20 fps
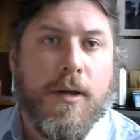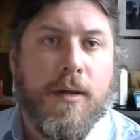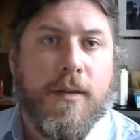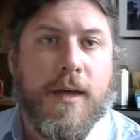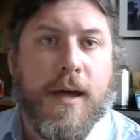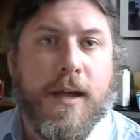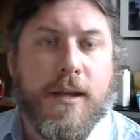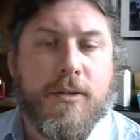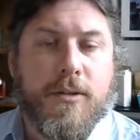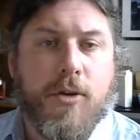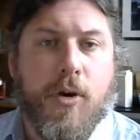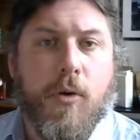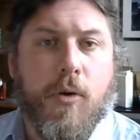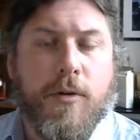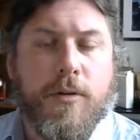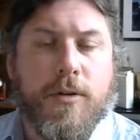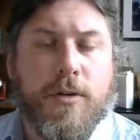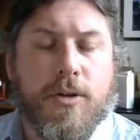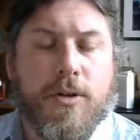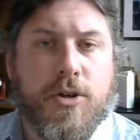that is
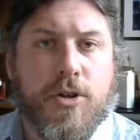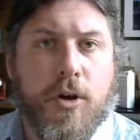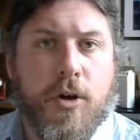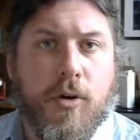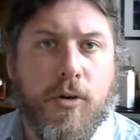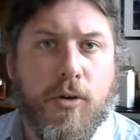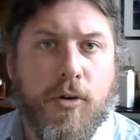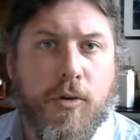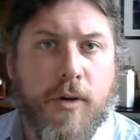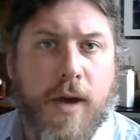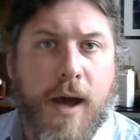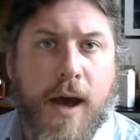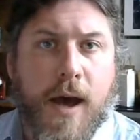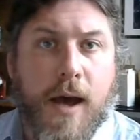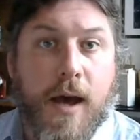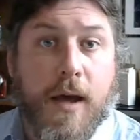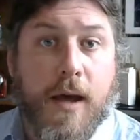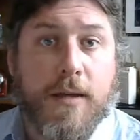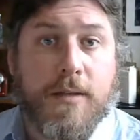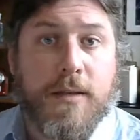going to show you
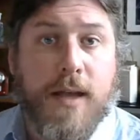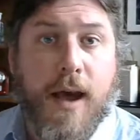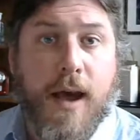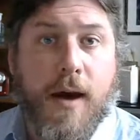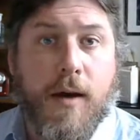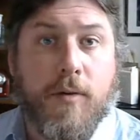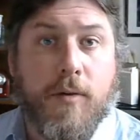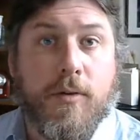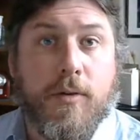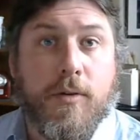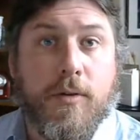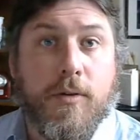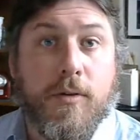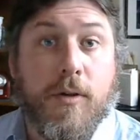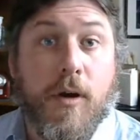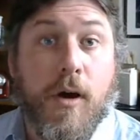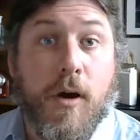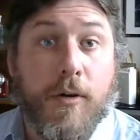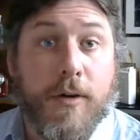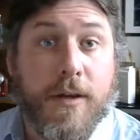guys how to
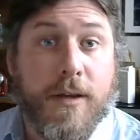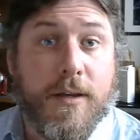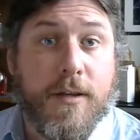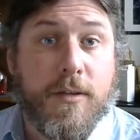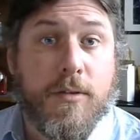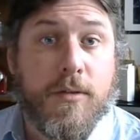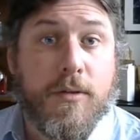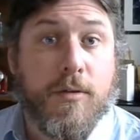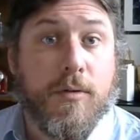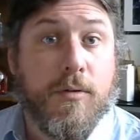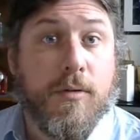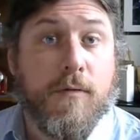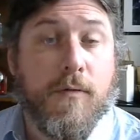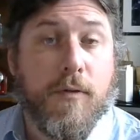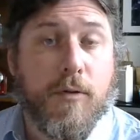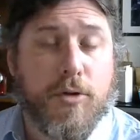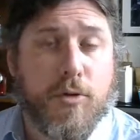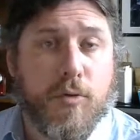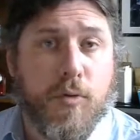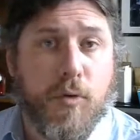log into the
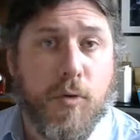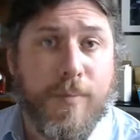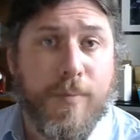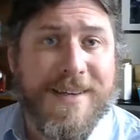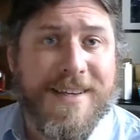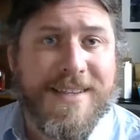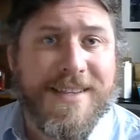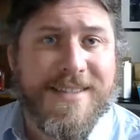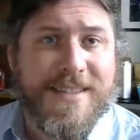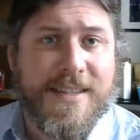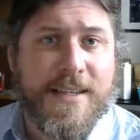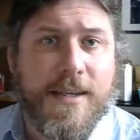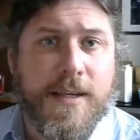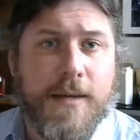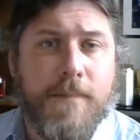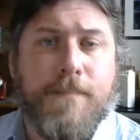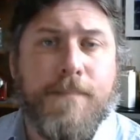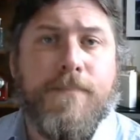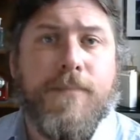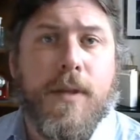virtual
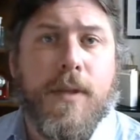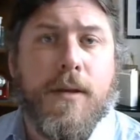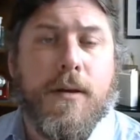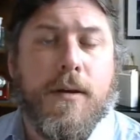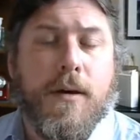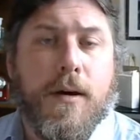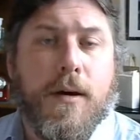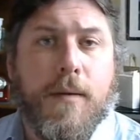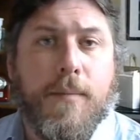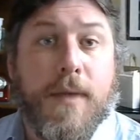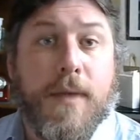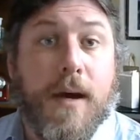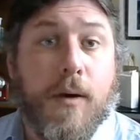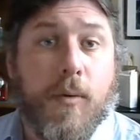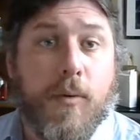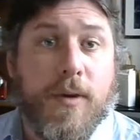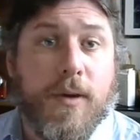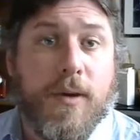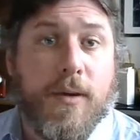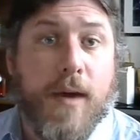PC
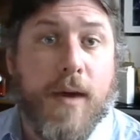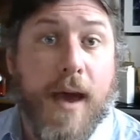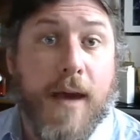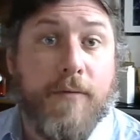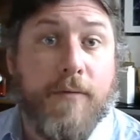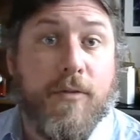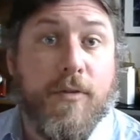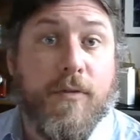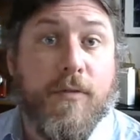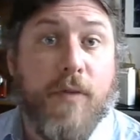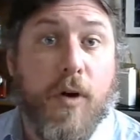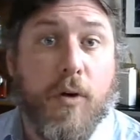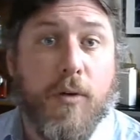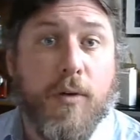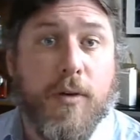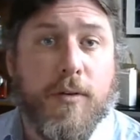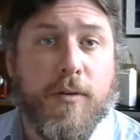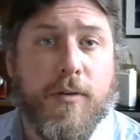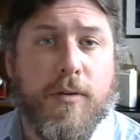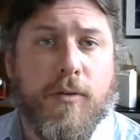that we have
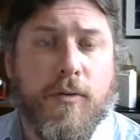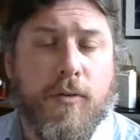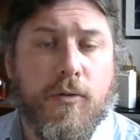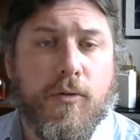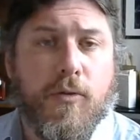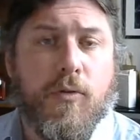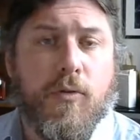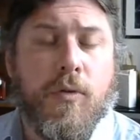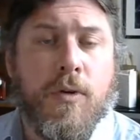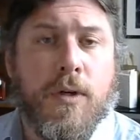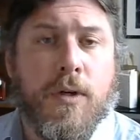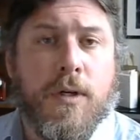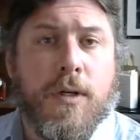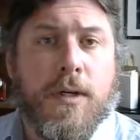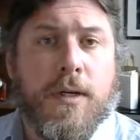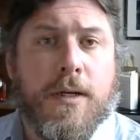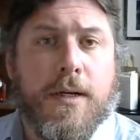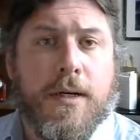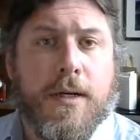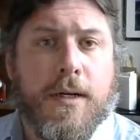devoted to
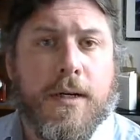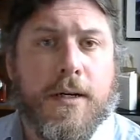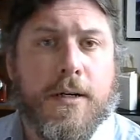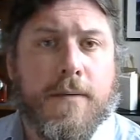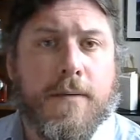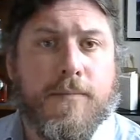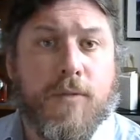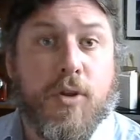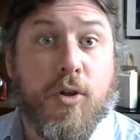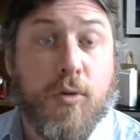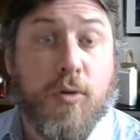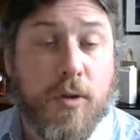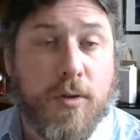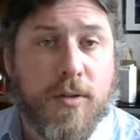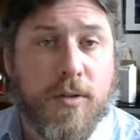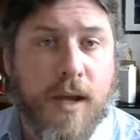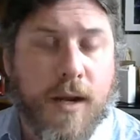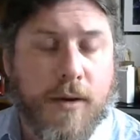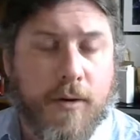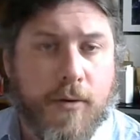
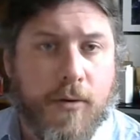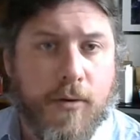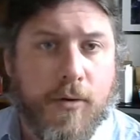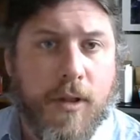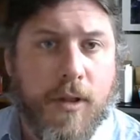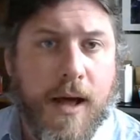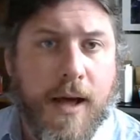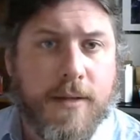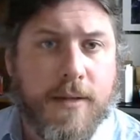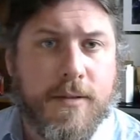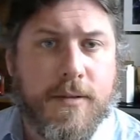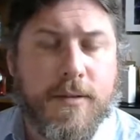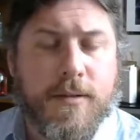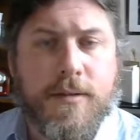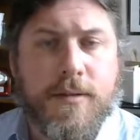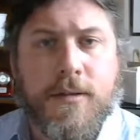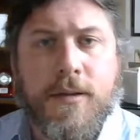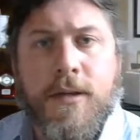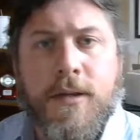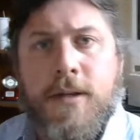those technical
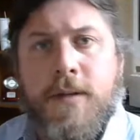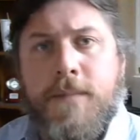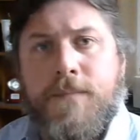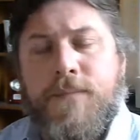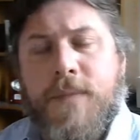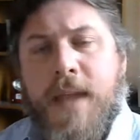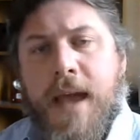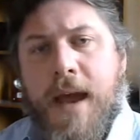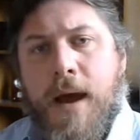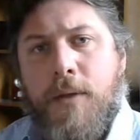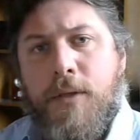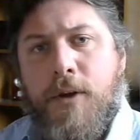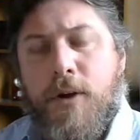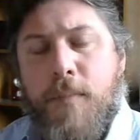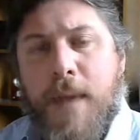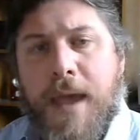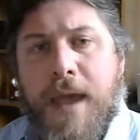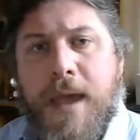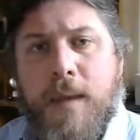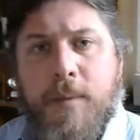classes. Now, there
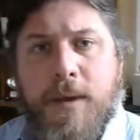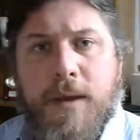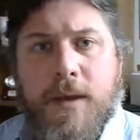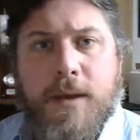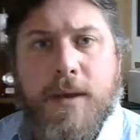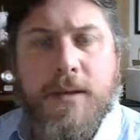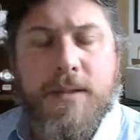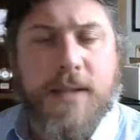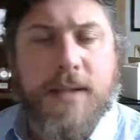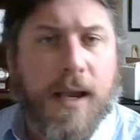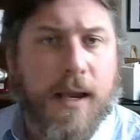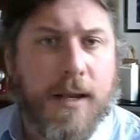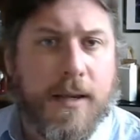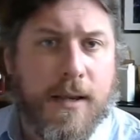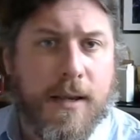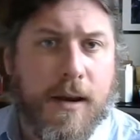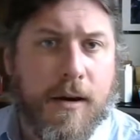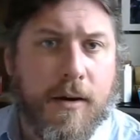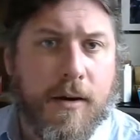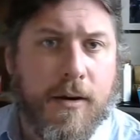may be a
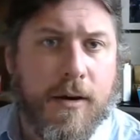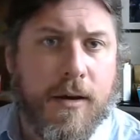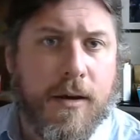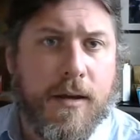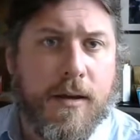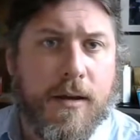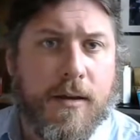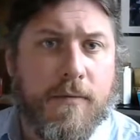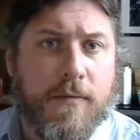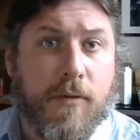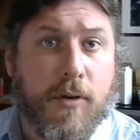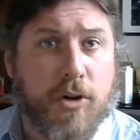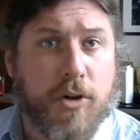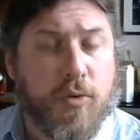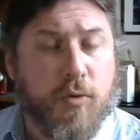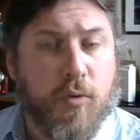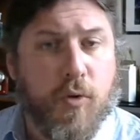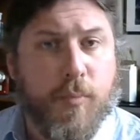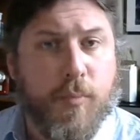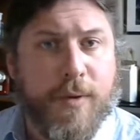secondary
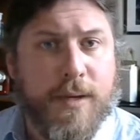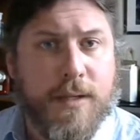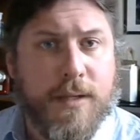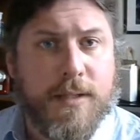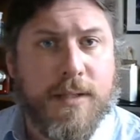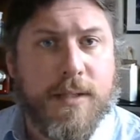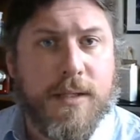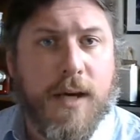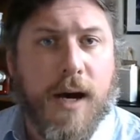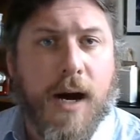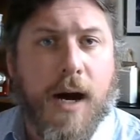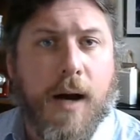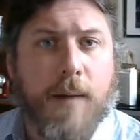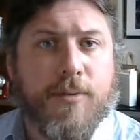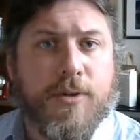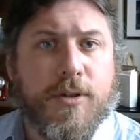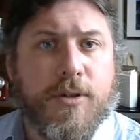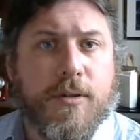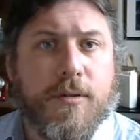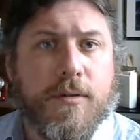virtual PC
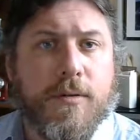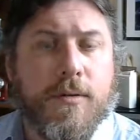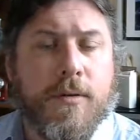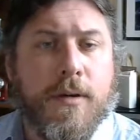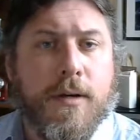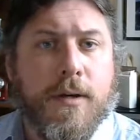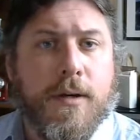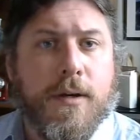option